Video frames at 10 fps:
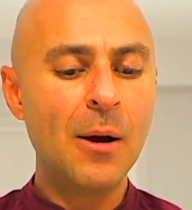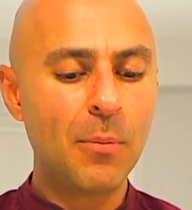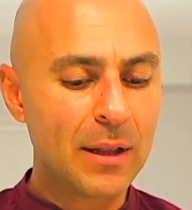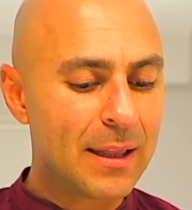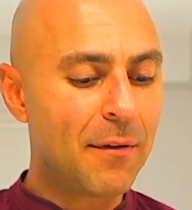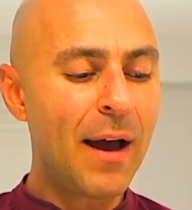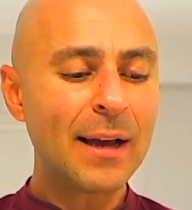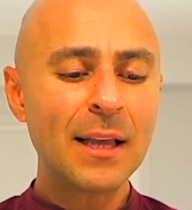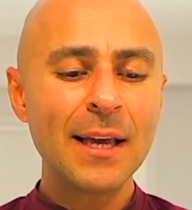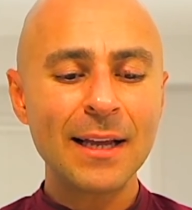But the
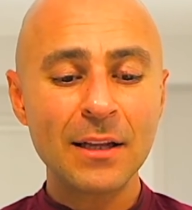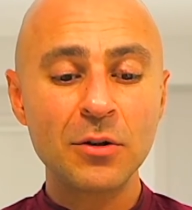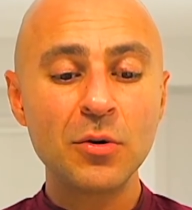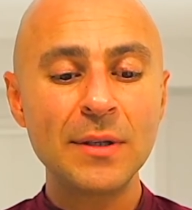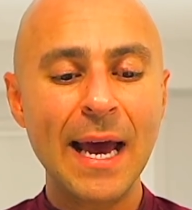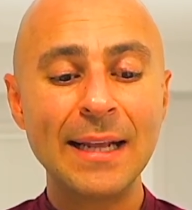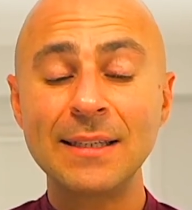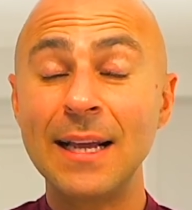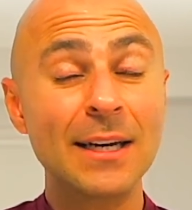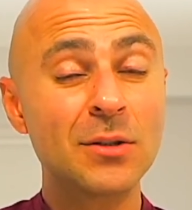fact that you got the 2
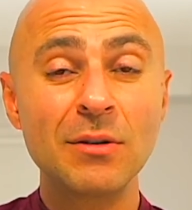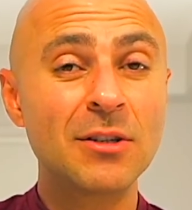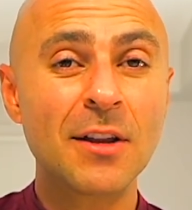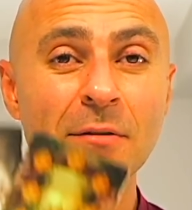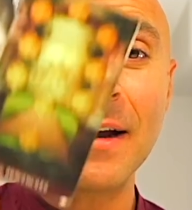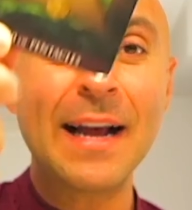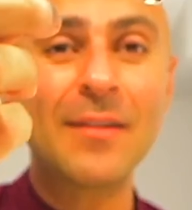tens next to each other right now,